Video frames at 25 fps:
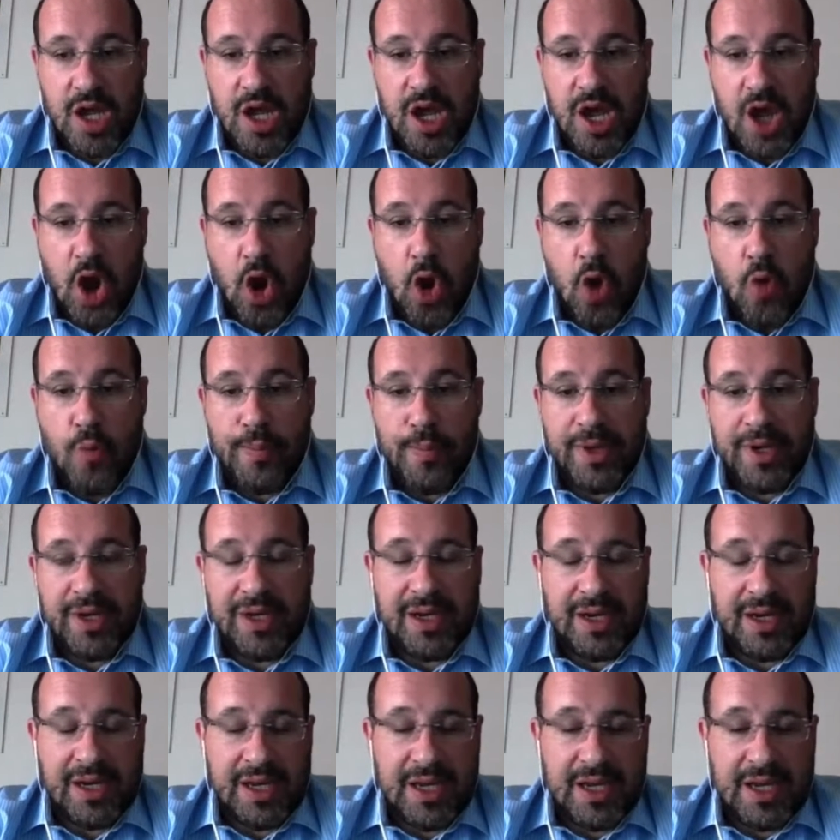
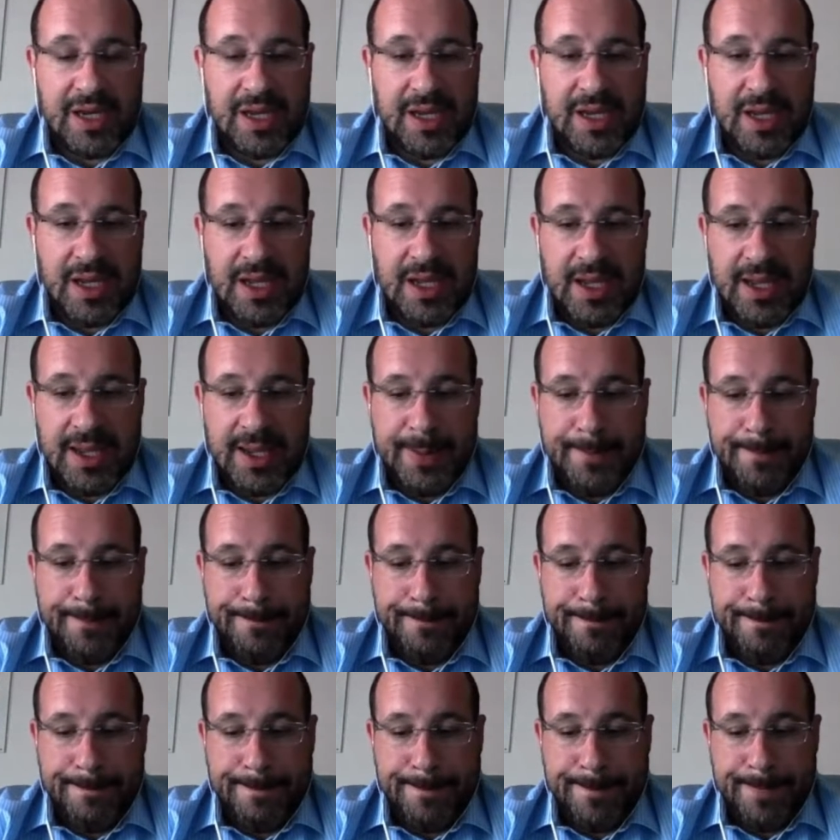openly
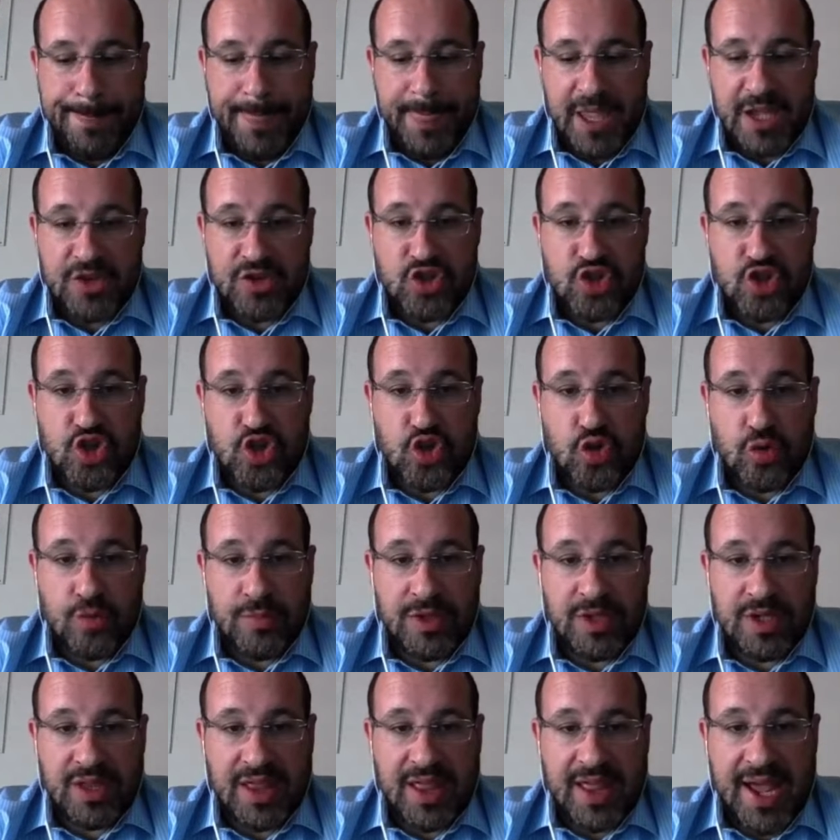
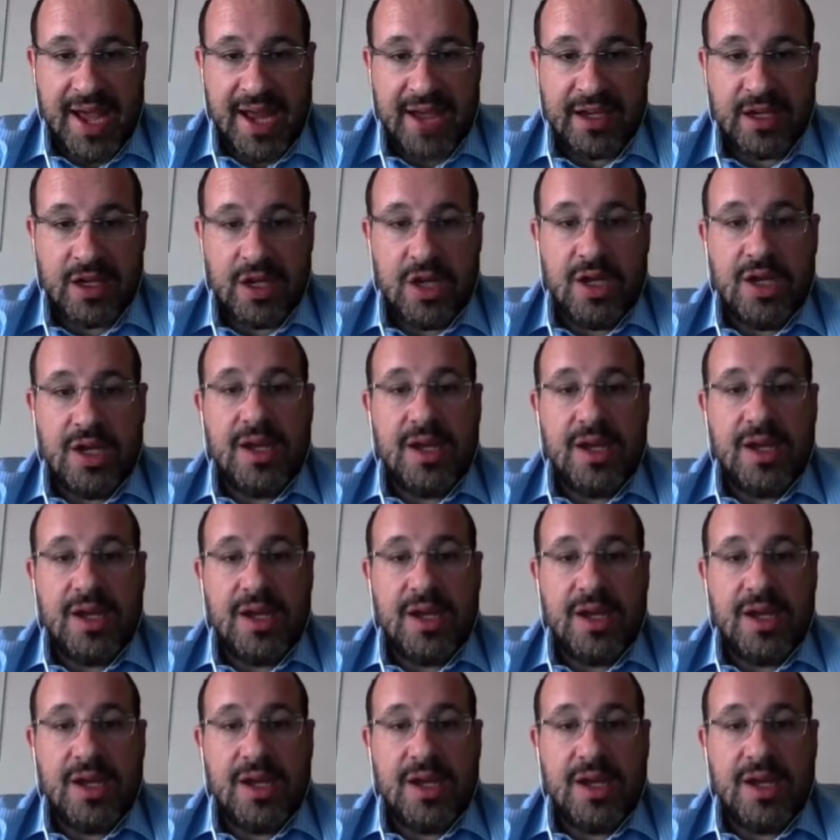assumed that